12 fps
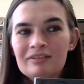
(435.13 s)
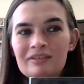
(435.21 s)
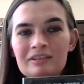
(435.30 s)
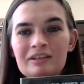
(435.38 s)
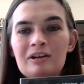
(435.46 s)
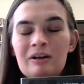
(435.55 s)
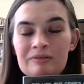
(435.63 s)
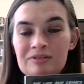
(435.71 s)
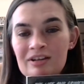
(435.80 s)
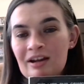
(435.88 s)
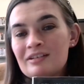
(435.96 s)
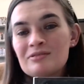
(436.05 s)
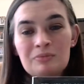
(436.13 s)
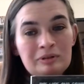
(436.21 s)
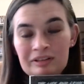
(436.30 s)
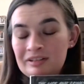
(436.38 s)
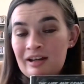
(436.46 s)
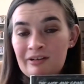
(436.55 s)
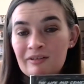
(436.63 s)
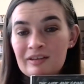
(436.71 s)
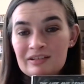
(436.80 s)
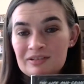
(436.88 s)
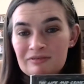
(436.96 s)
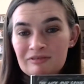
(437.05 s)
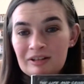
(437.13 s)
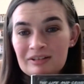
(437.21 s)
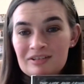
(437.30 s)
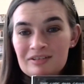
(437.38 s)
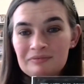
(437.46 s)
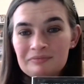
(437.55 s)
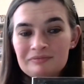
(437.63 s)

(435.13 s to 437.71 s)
that the other side is really not all that different?